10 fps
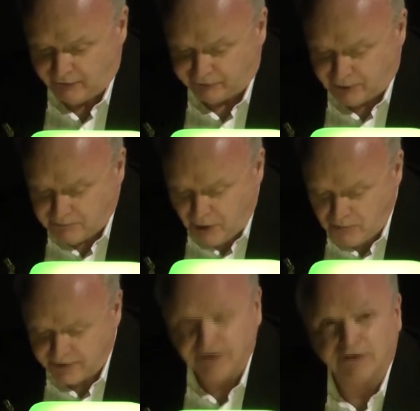For a
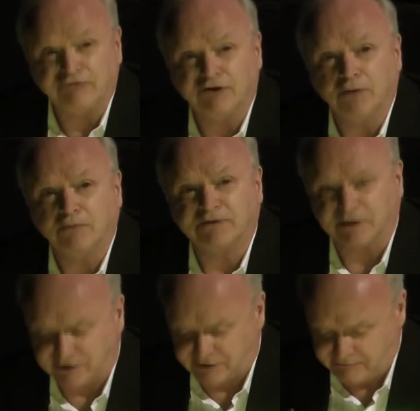moment, the film
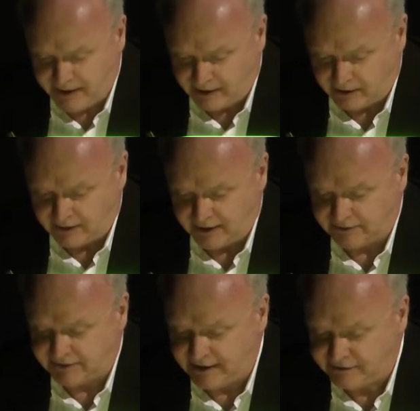was a smell,
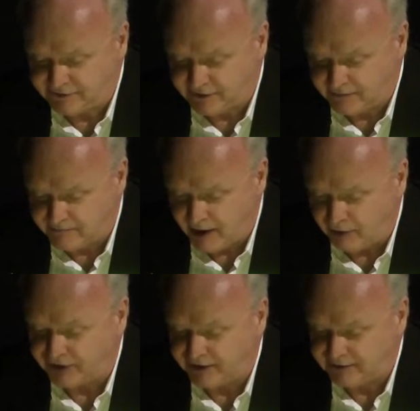a taste in the
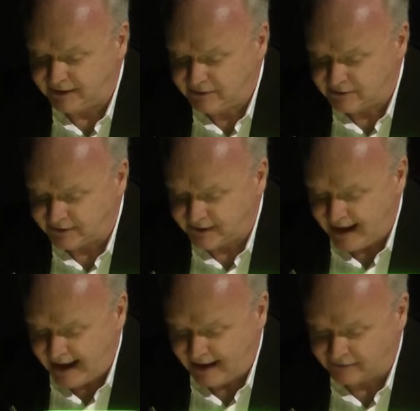mouth, a tingle in
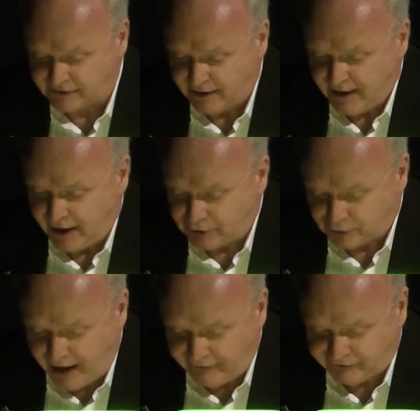the hands, a
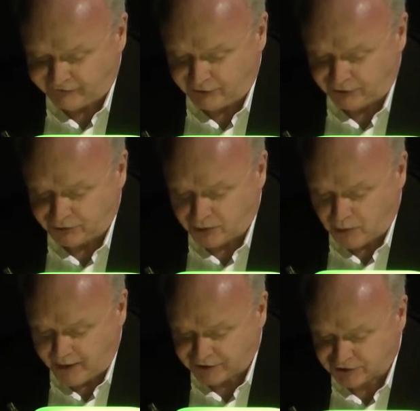draft felt through a
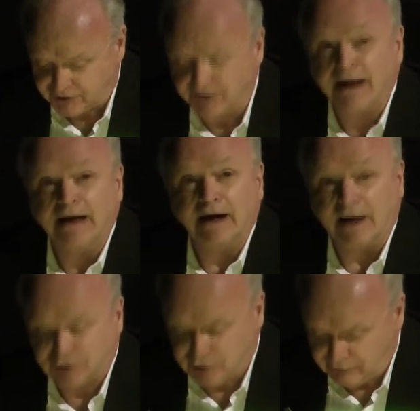wet shirt,
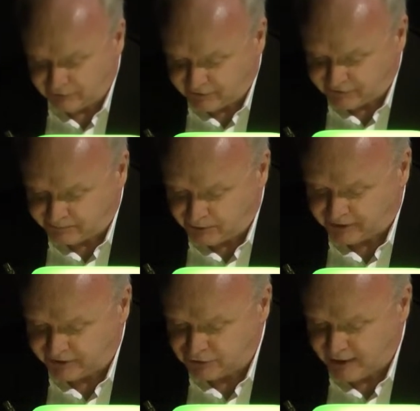a children's
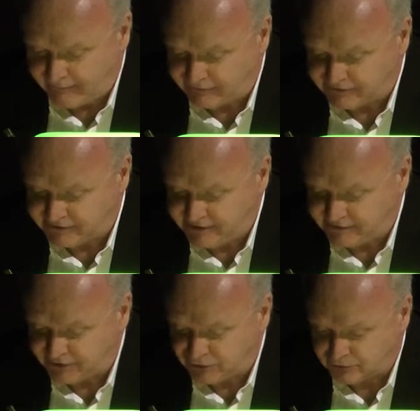book that you haven't
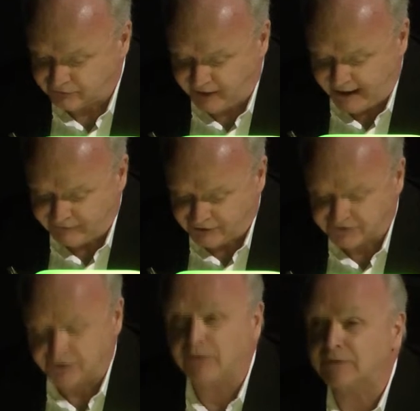seen since you were 5
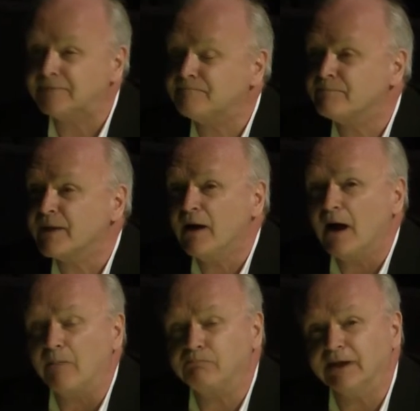years old,
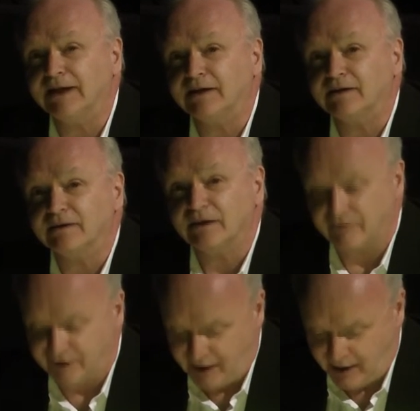a blink
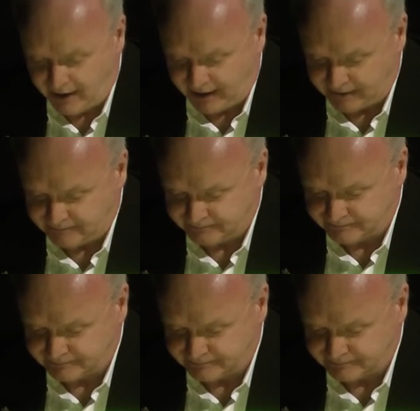of the eye.